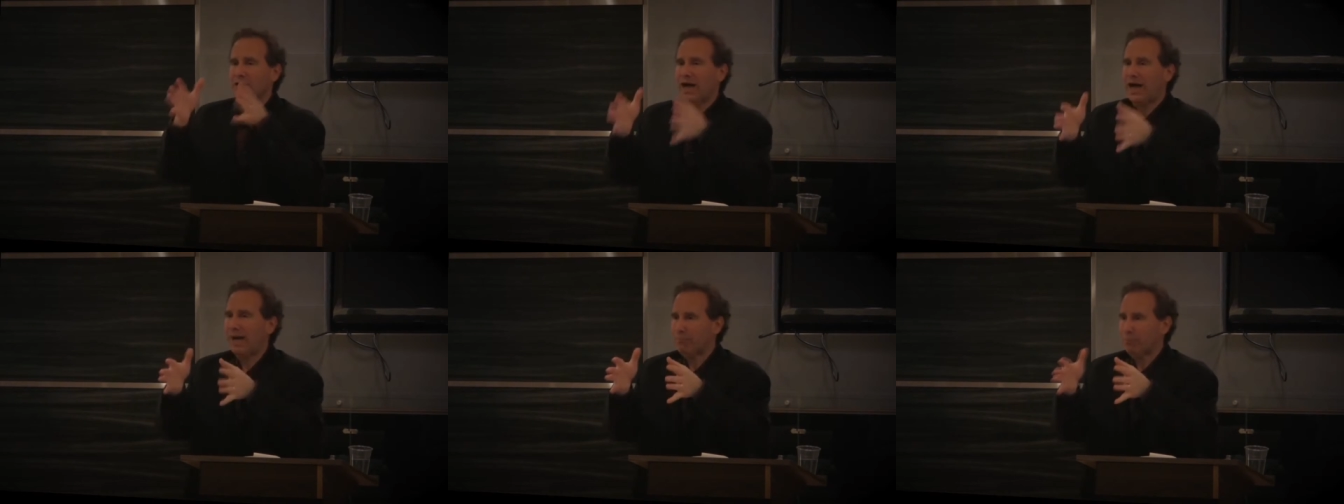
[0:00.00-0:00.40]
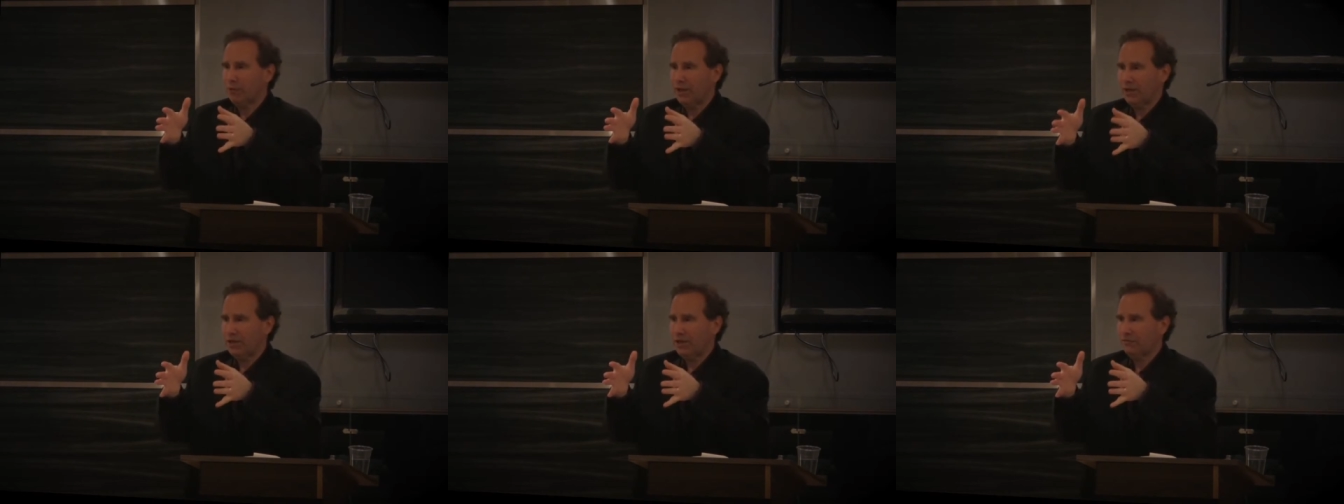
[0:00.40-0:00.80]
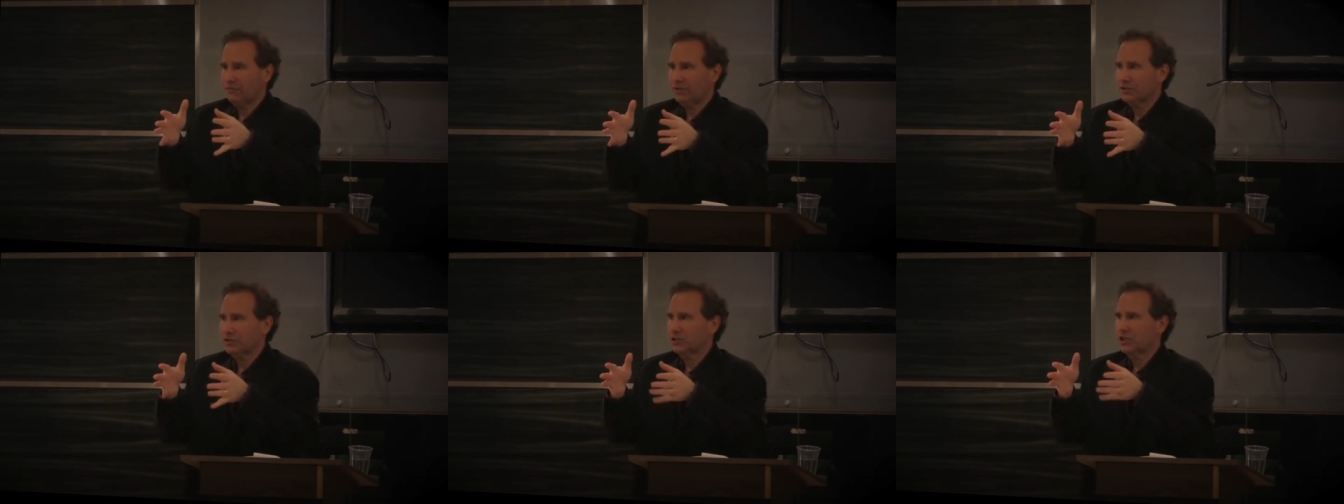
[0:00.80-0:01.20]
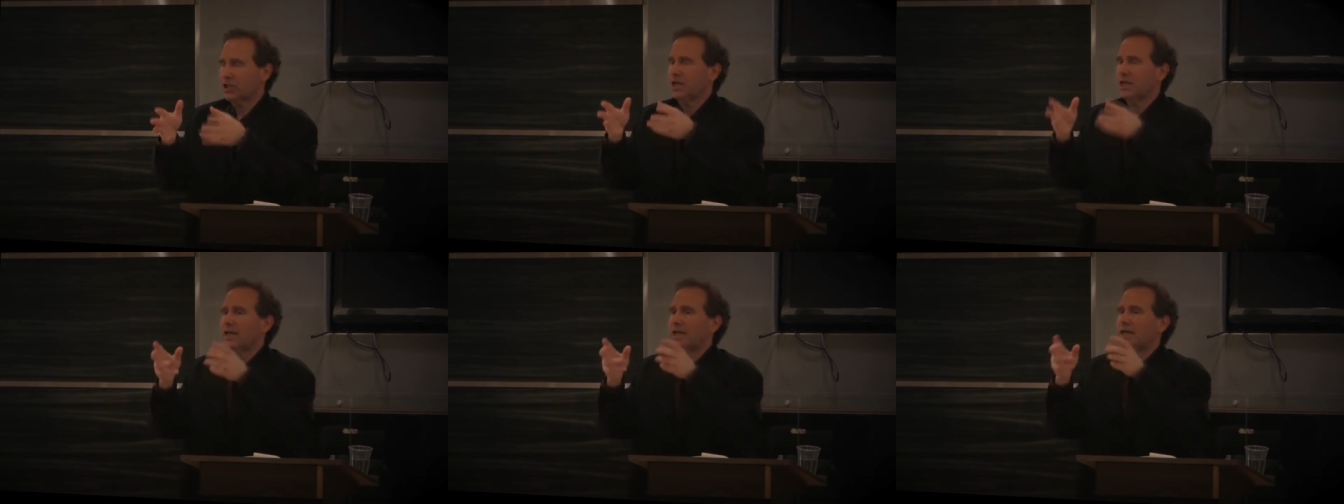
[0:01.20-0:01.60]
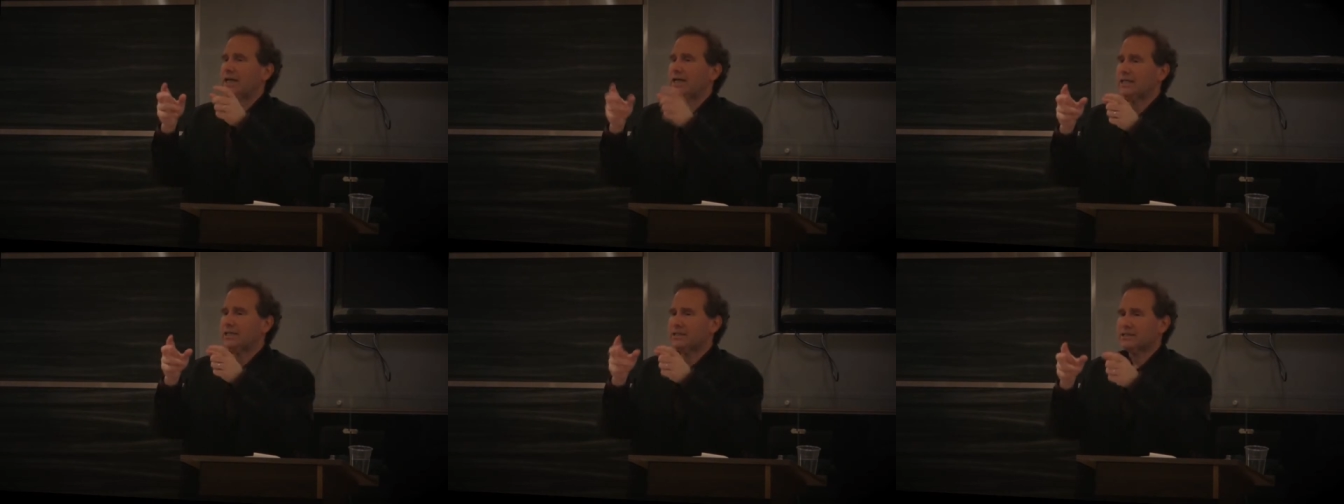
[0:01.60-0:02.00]
the Copyright Office,
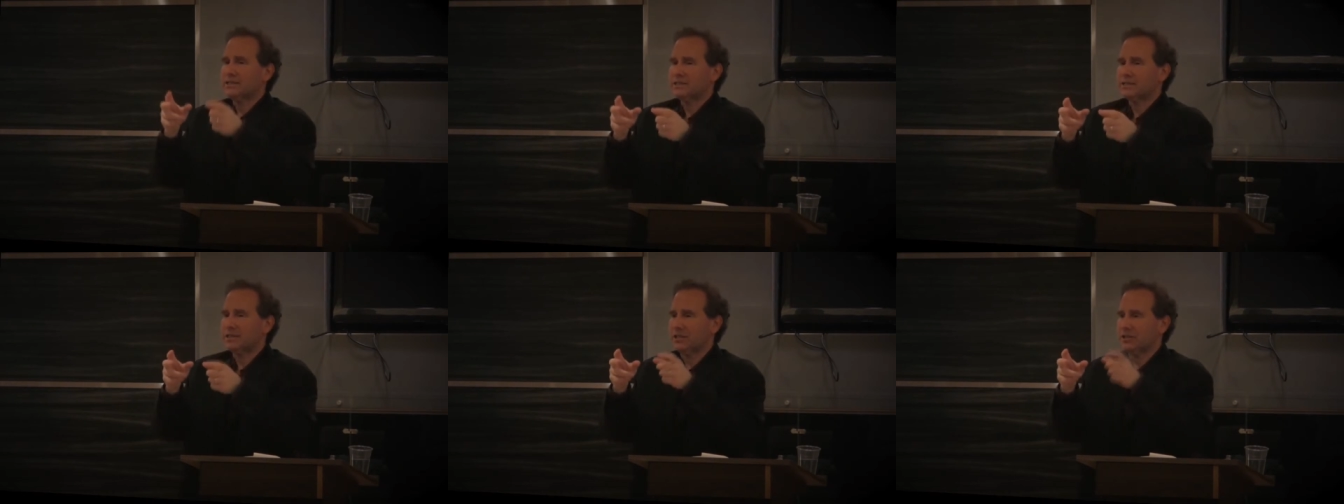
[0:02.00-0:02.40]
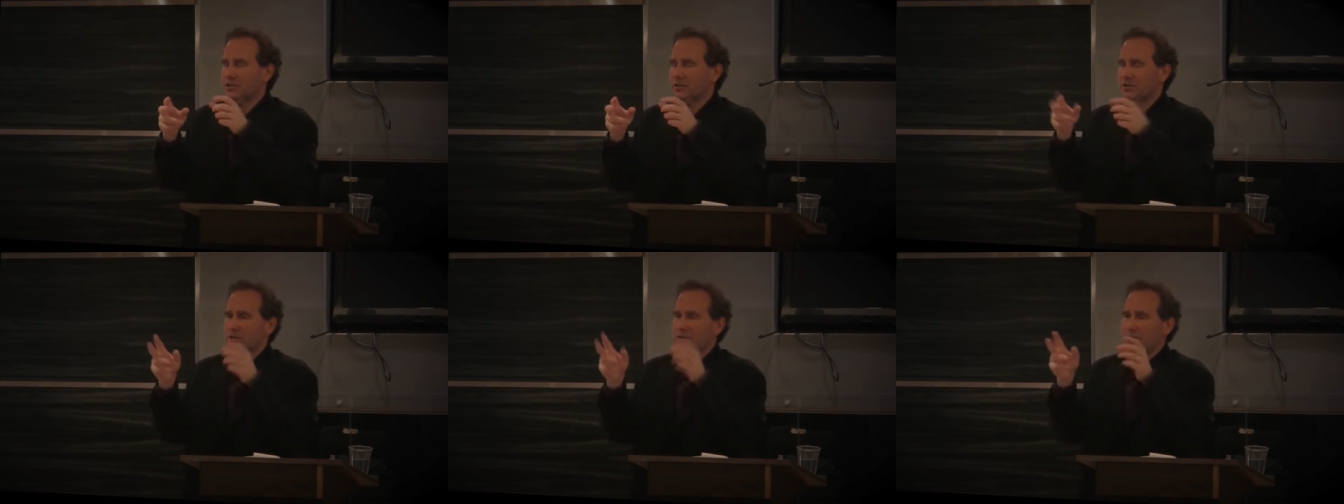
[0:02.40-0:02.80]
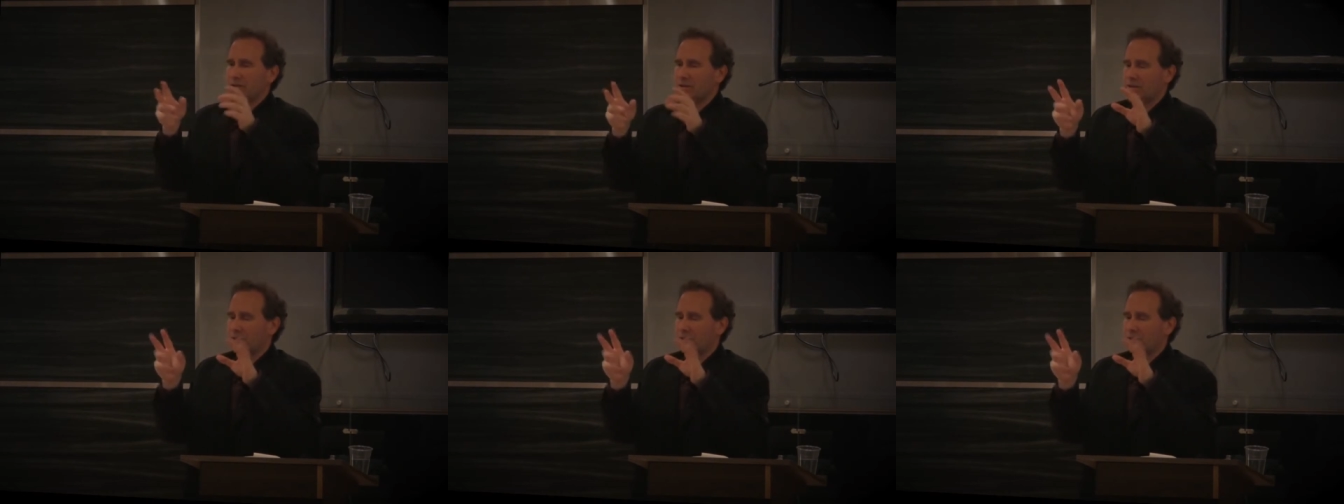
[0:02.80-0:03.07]
it is considered